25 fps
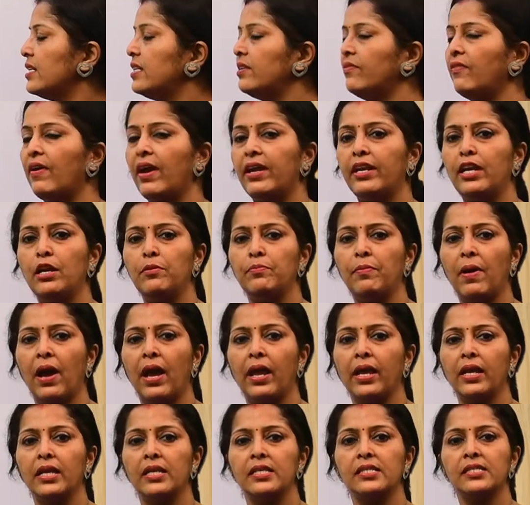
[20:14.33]
divided
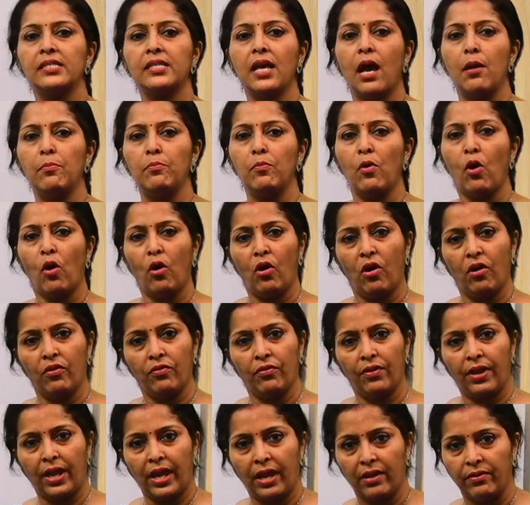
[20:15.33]
by sum
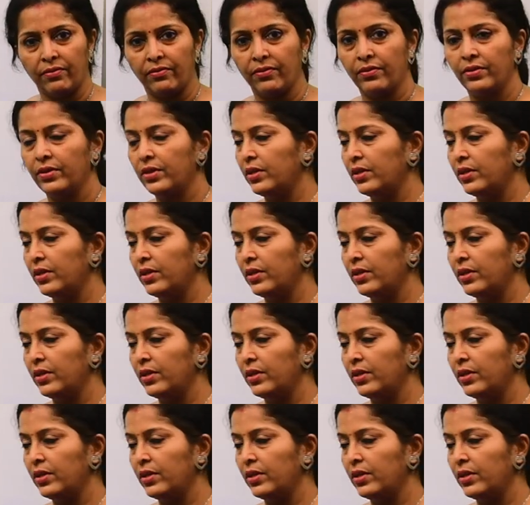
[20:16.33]
of f.